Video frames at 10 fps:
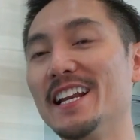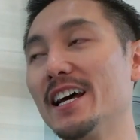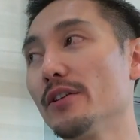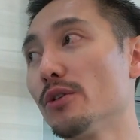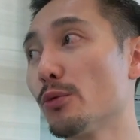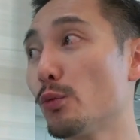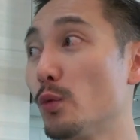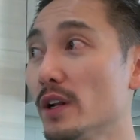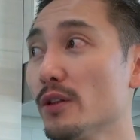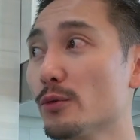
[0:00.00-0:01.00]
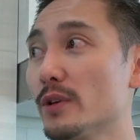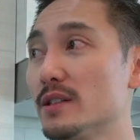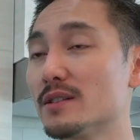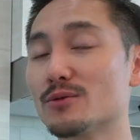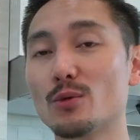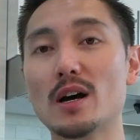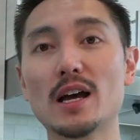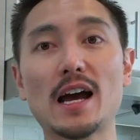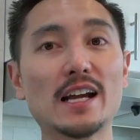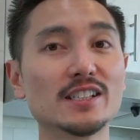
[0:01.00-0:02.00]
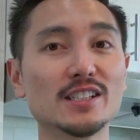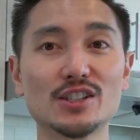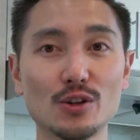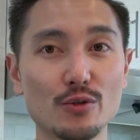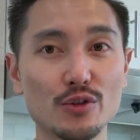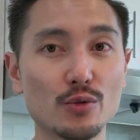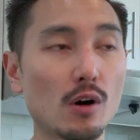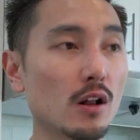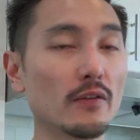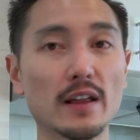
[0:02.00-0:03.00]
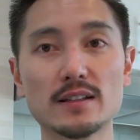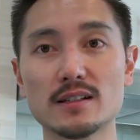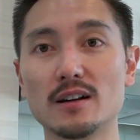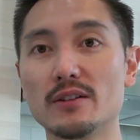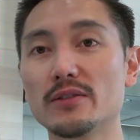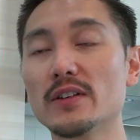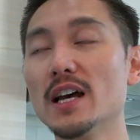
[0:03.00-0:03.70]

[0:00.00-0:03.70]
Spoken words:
Now, one of the reasons why I just showed you all that stuff,